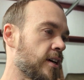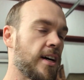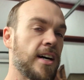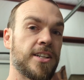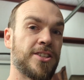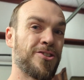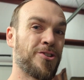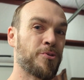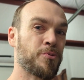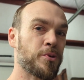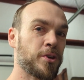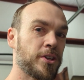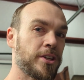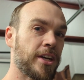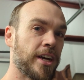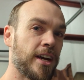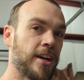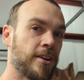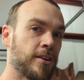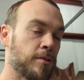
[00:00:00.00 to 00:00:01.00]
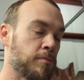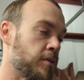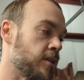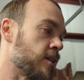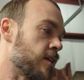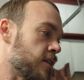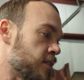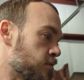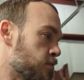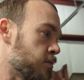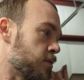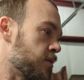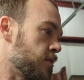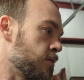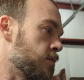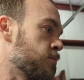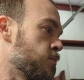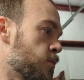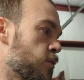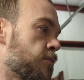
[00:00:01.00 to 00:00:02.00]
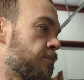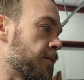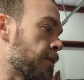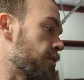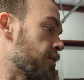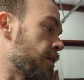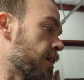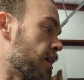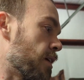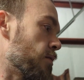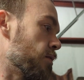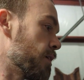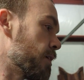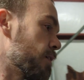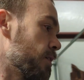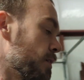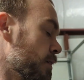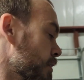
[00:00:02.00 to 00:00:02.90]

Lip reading: I don't really care, to be honest with you. We'll figure that out later.